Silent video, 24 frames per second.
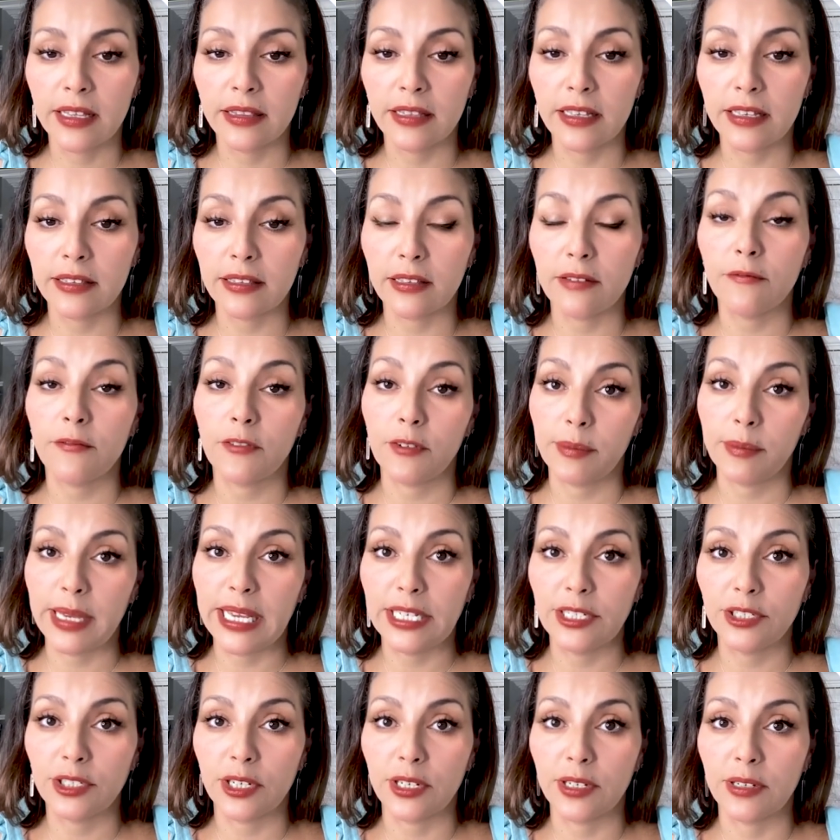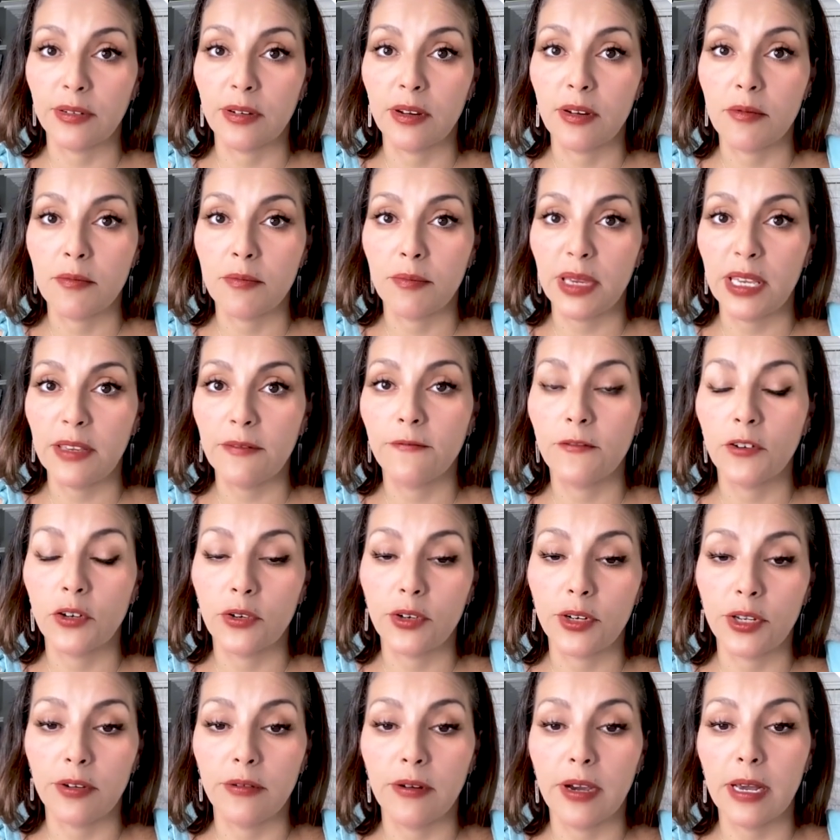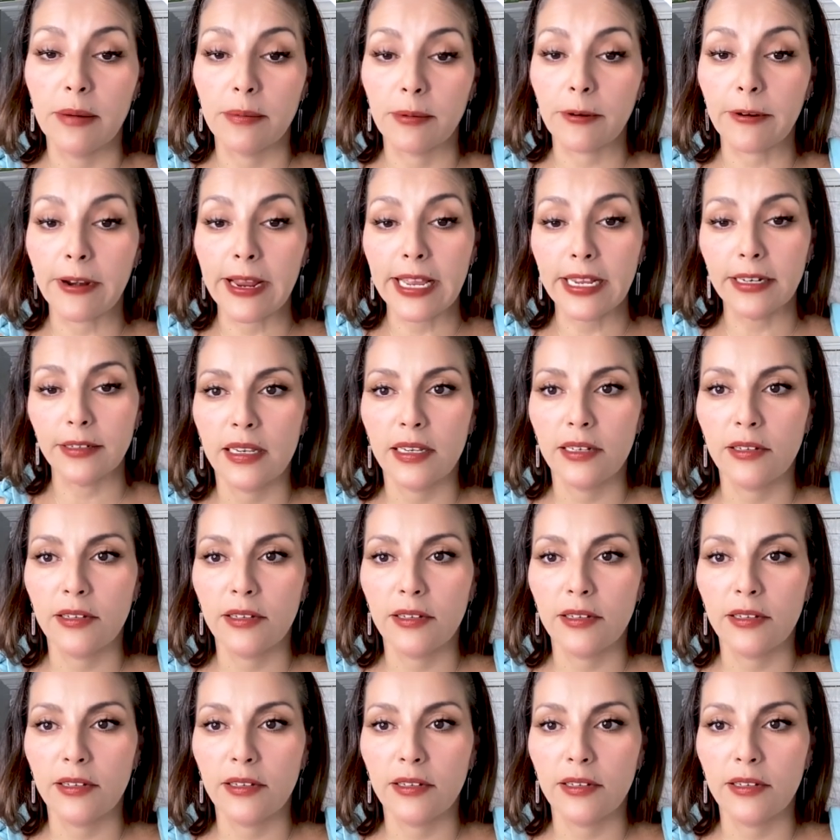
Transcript: this information before you upgrade.